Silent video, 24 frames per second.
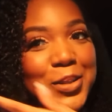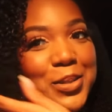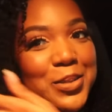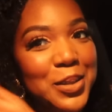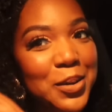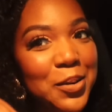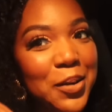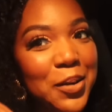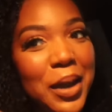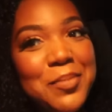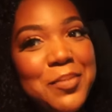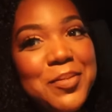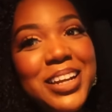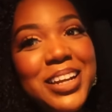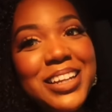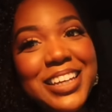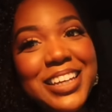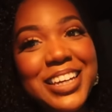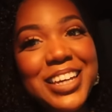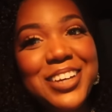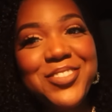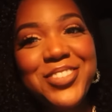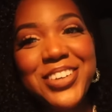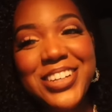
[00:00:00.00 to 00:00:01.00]
So I was like, okay, I'm gonna
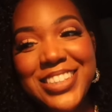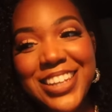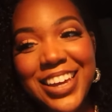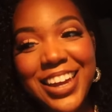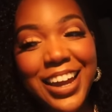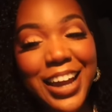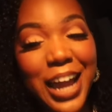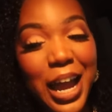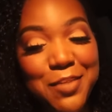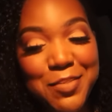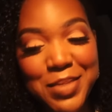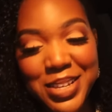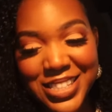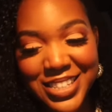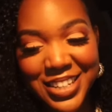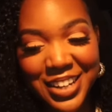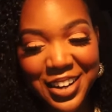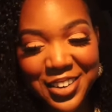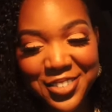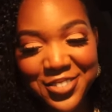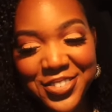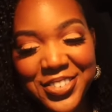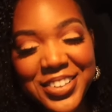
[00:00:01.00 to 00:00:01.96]
leave because like I got my stuff.